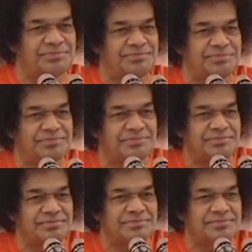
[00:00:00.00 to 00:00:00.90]
If we
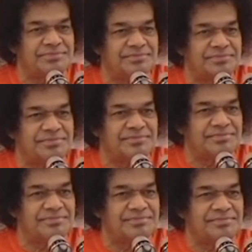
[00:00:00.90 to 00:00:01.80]
cultivate this love,
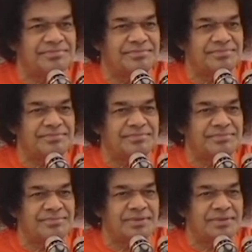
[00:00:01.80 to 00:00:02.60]
it is enough.